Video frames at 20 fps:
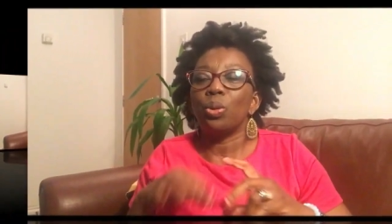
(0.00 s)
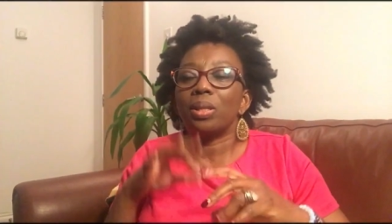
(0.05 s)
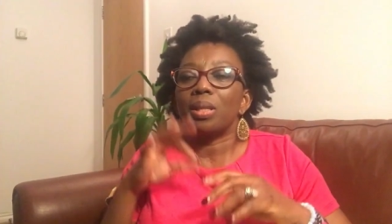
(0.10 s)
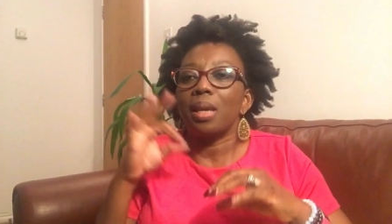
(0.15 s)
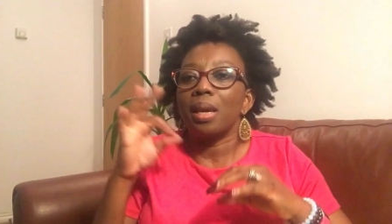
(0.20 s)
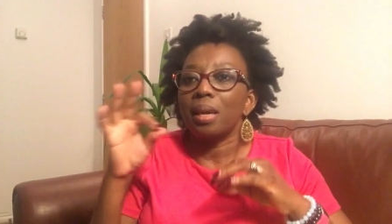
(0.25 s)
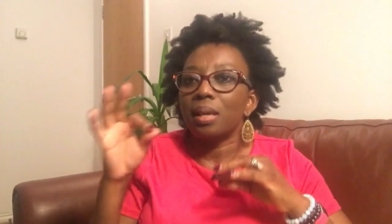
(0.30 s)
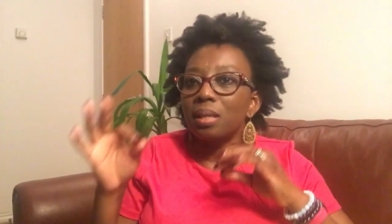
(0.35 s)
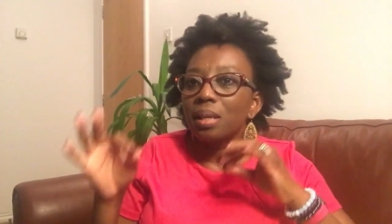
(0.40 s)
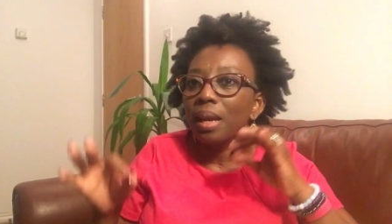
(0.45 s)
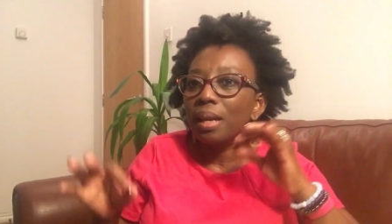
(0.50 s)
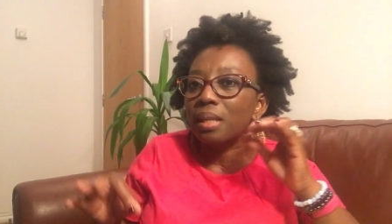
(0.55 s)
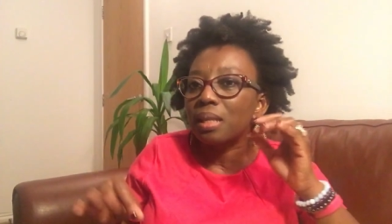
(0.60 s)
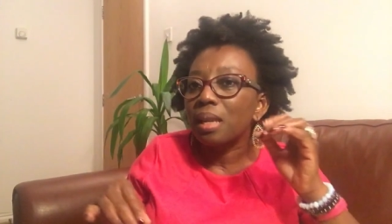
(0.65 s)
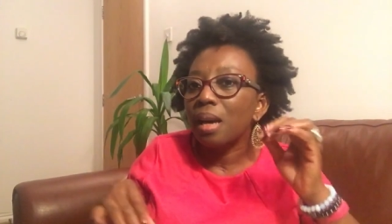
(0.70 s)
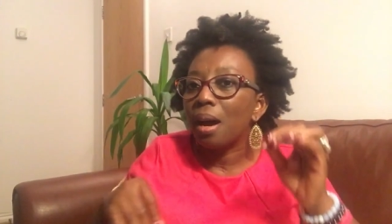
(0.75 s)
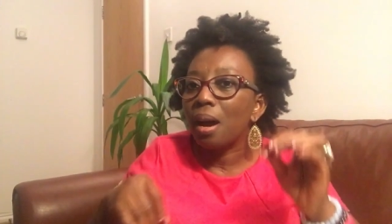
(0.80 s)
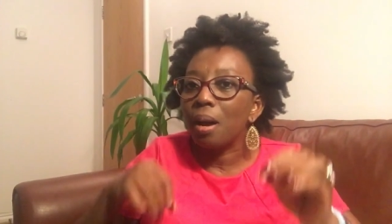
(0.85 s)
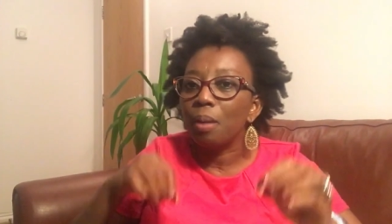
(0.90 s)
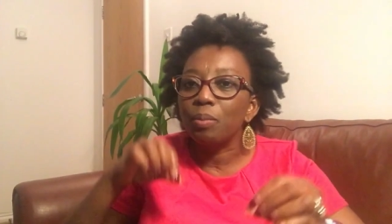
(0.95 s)
takes her
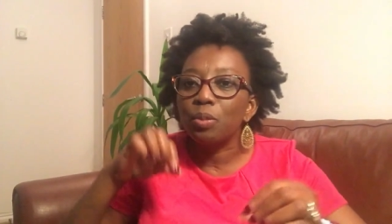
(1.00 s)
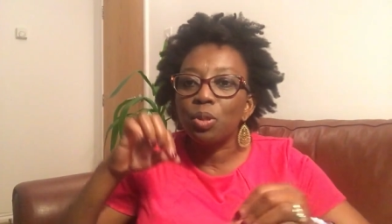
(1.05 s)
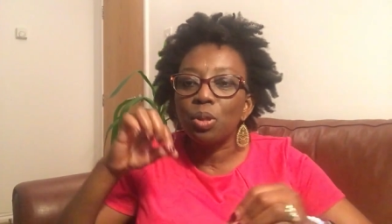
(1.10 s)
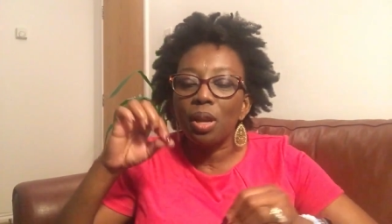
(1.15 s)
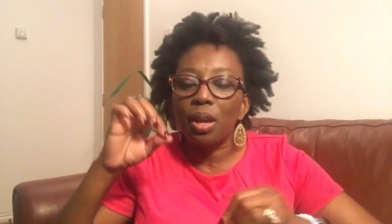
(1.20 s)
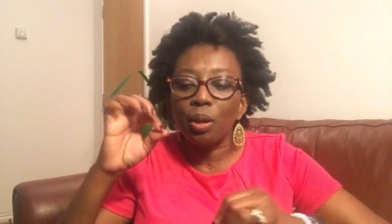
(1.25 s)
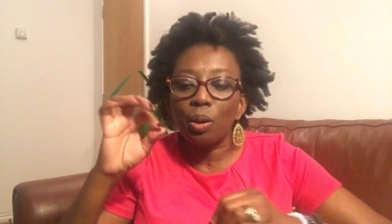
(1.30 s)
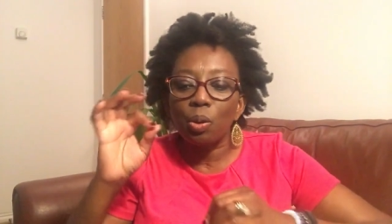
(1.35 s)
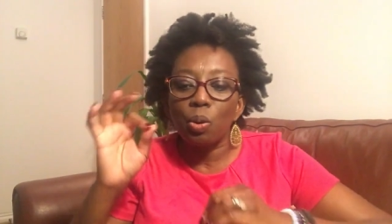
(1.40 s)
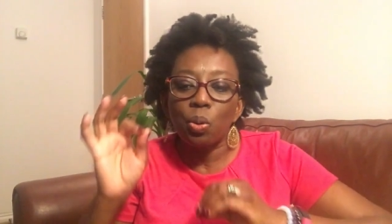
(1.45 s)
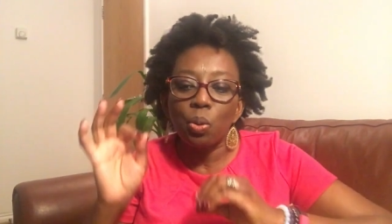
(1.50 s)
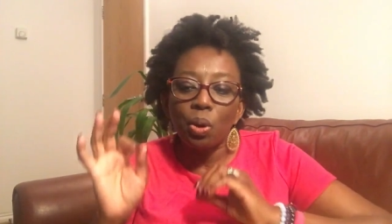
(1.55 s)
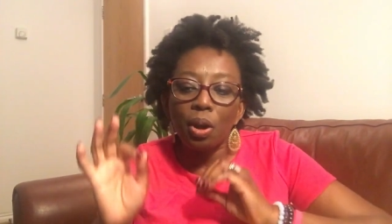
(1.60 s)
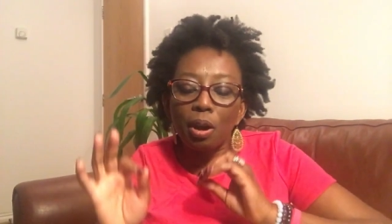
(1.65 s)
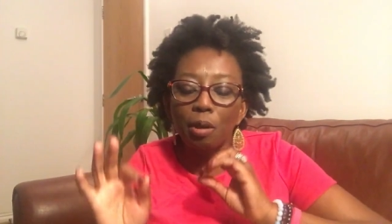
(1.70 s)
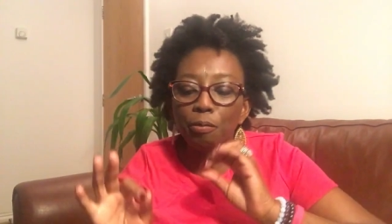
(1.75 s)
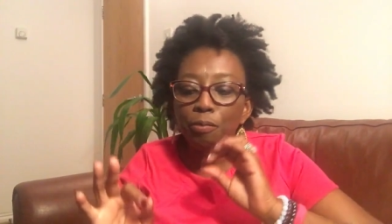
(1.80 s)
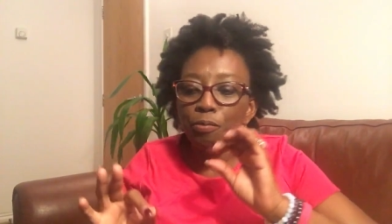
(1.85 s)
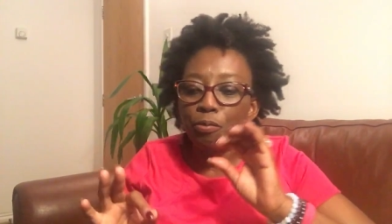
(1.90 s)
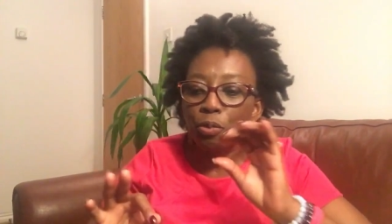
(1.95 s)
time to cook
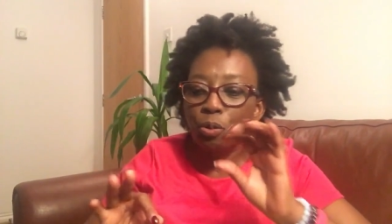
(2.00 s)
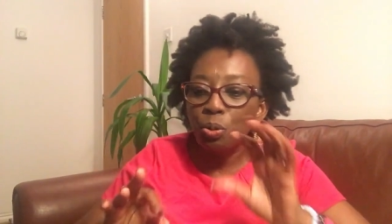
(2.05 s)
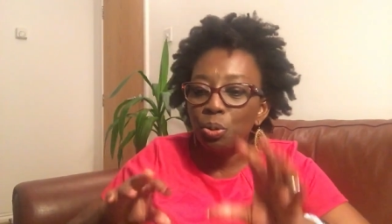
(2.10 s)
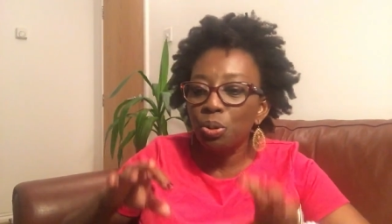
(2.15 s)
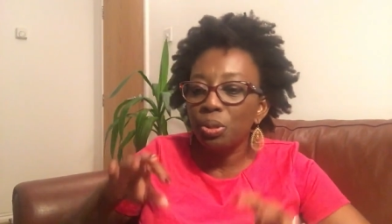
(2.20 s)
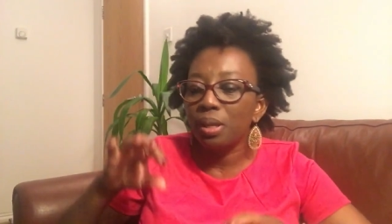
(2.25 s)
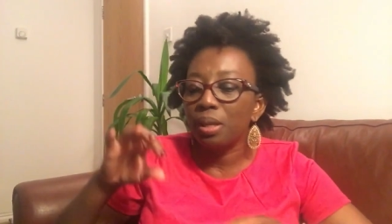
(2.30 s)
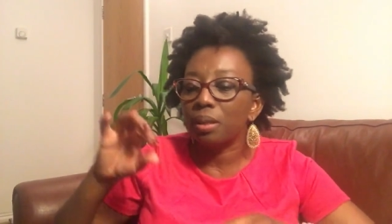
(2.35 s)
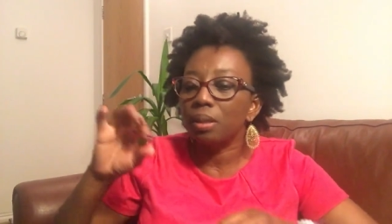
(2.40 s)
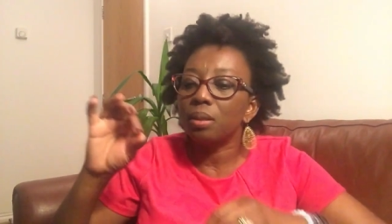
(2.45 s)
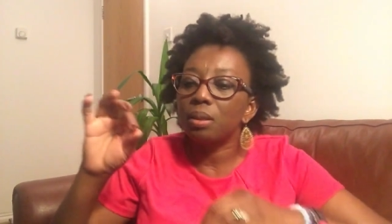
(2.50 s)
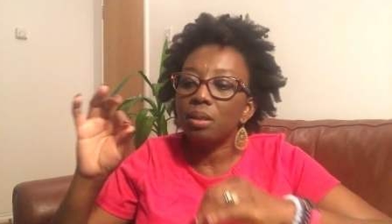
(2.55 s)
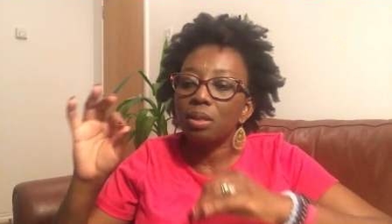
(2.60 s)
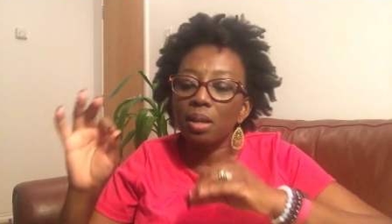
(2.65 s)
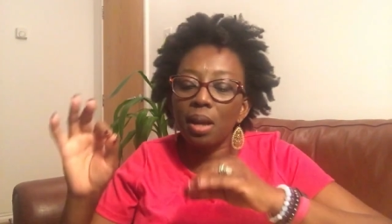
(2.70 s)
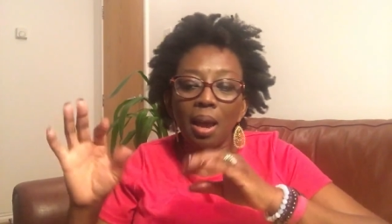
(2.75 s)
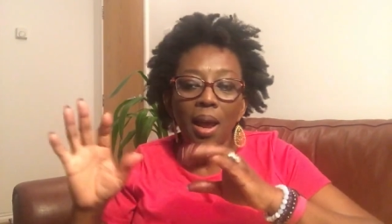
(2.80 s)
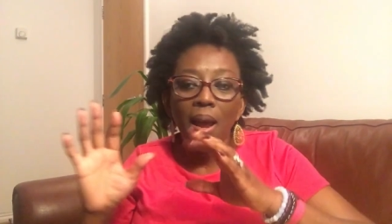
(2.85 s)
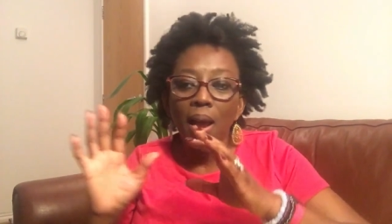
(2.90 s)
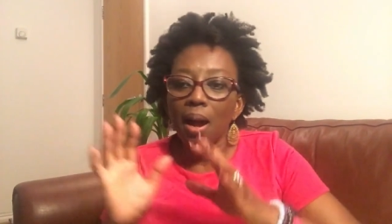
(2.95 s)
her food and
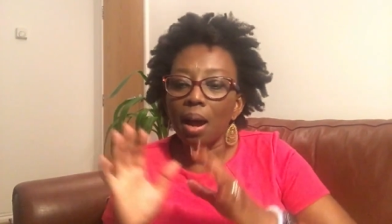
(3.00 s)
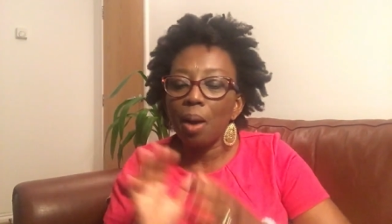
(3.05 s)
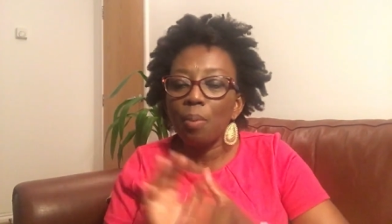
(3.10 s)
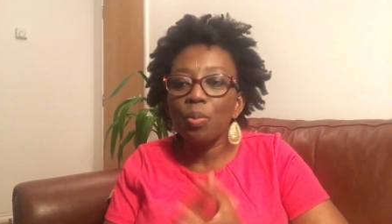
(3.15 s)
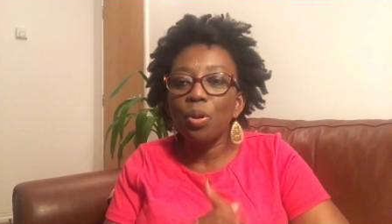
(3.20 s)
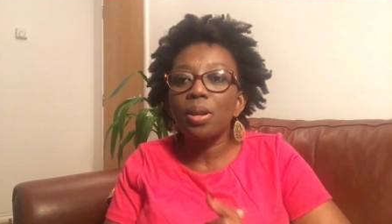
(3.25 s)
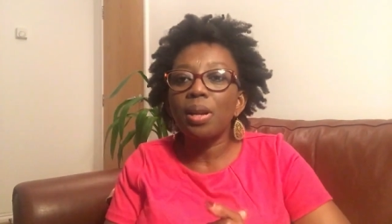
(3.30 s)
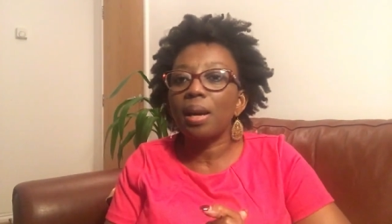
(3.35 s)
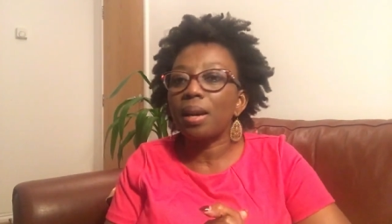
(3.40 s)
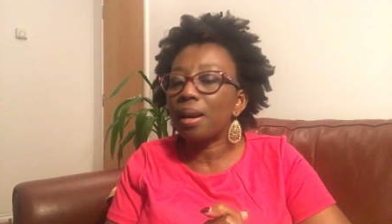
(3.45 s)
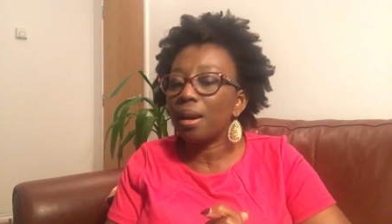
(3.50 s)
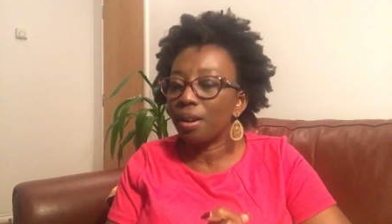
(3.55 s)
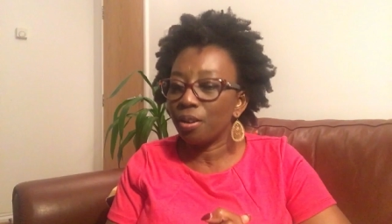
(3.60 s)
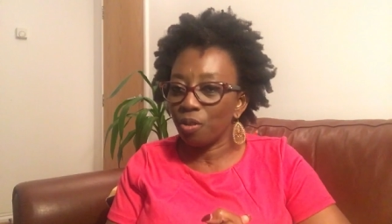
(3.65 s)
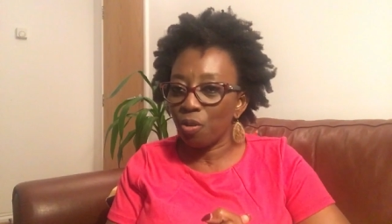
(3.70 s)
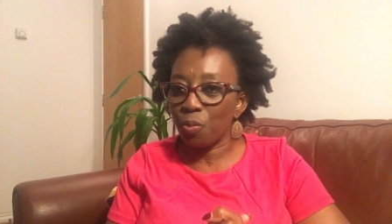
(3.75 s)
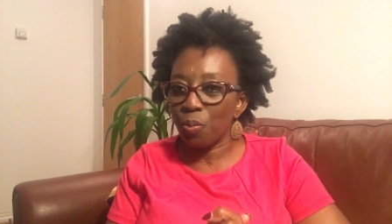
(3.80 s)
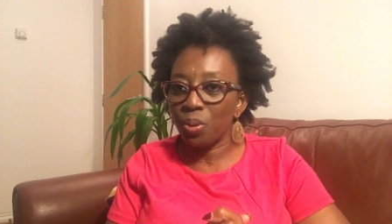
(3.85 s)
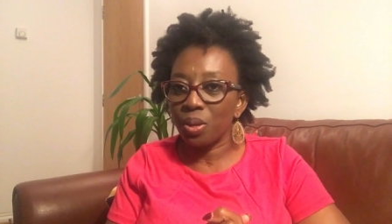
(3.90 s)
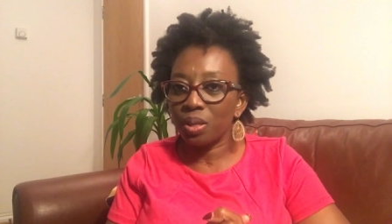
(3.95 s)
check. I'm not that kind
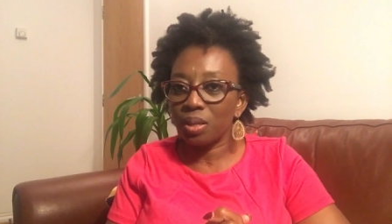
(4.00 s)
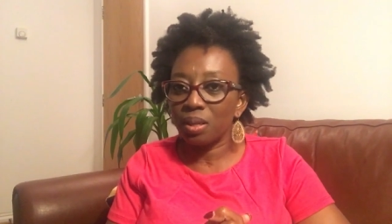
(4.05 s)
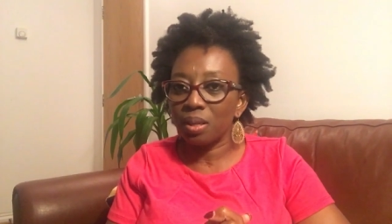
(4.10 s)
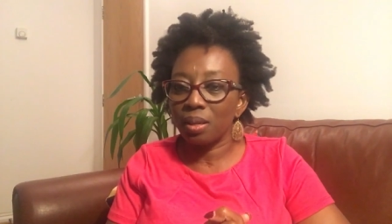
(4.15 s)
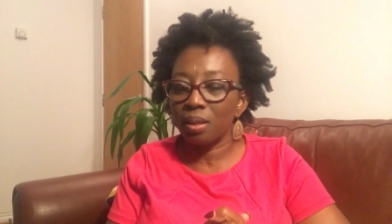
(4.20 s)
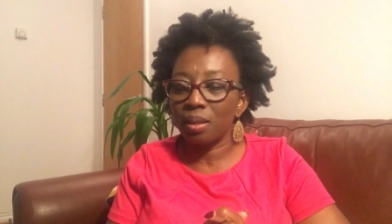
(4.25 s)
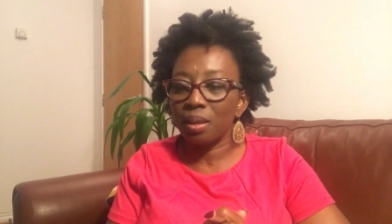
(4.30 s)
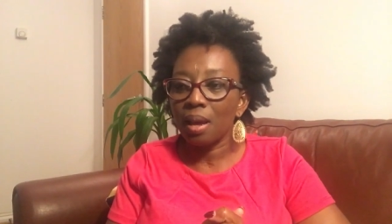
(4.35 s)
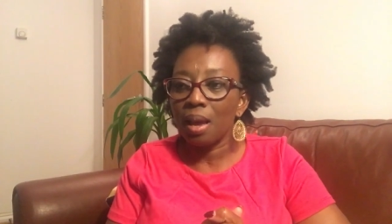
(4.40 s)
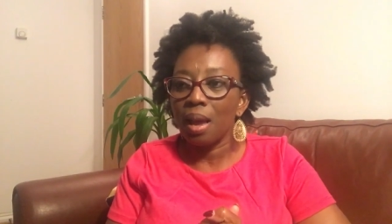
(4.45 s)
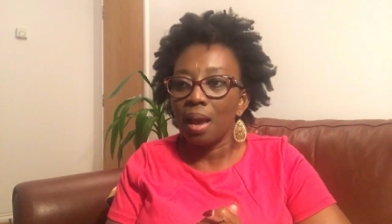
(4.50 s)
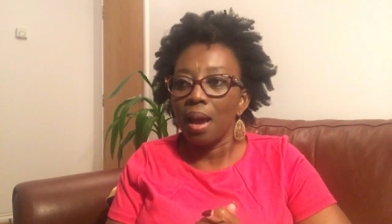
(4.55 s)
of person.